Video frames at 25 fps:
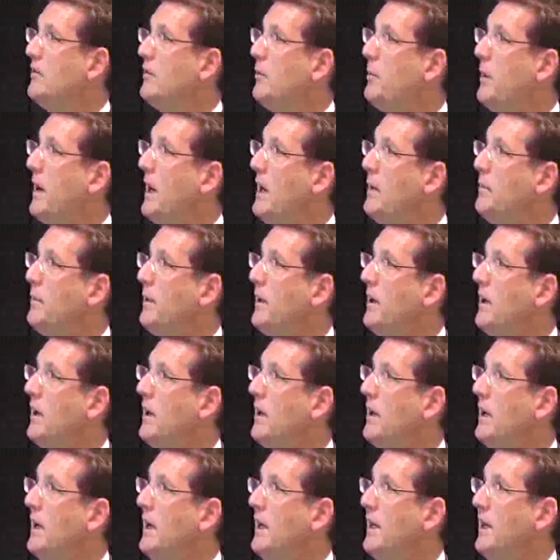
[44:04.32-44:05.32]
of a
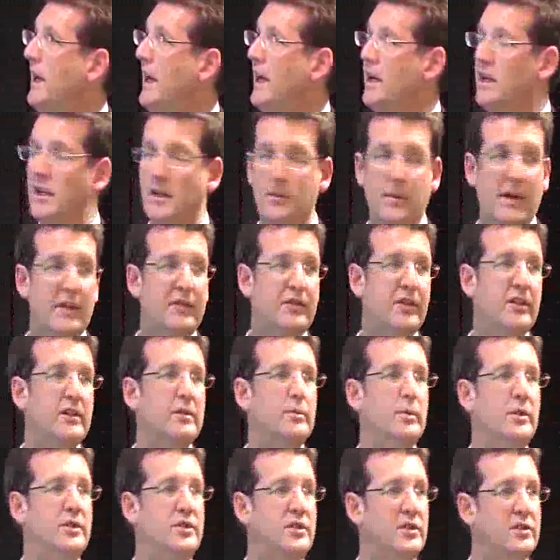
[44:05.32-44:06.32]
paper in
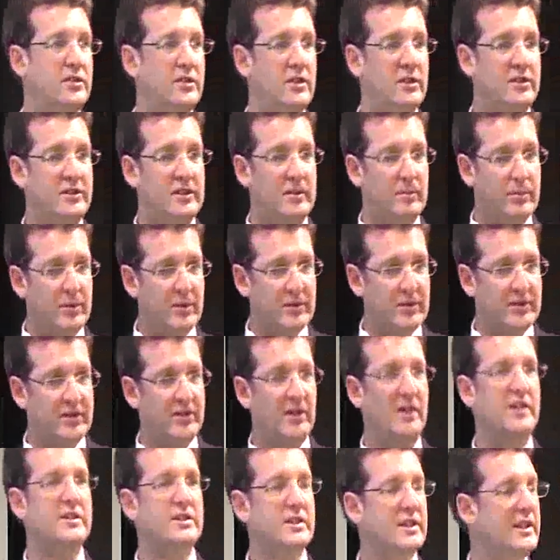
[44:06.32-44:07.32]
econometrics which is using
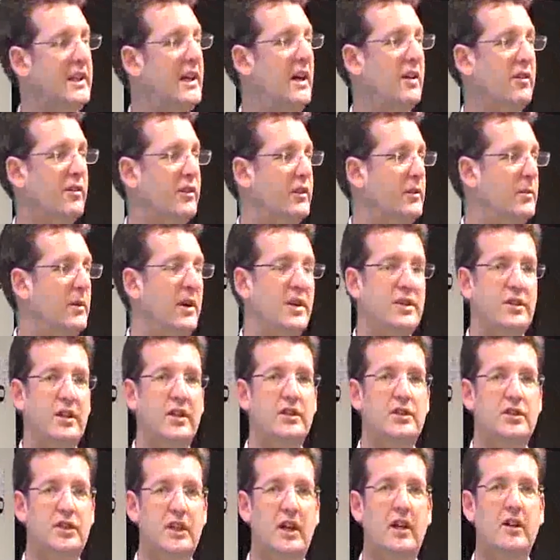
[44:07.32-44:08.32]
precisely the algorithm I just
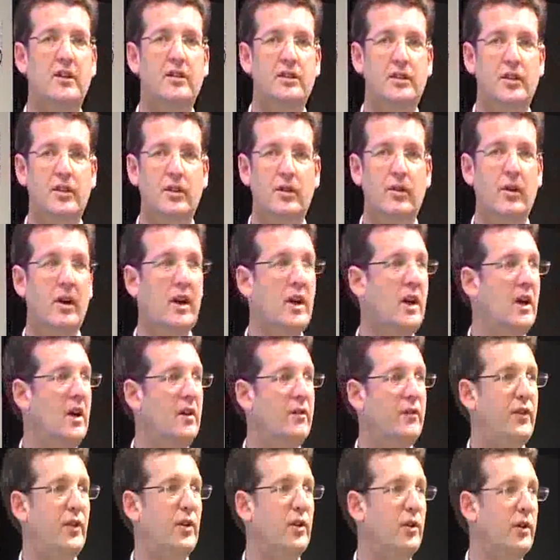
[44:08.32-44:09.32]
showed you
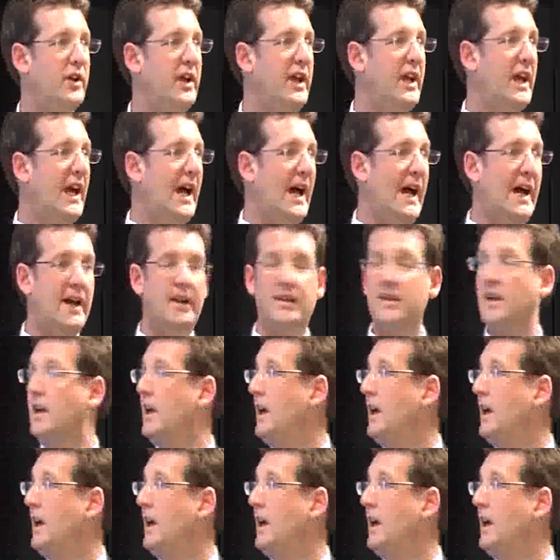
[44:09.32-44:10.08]
for looking at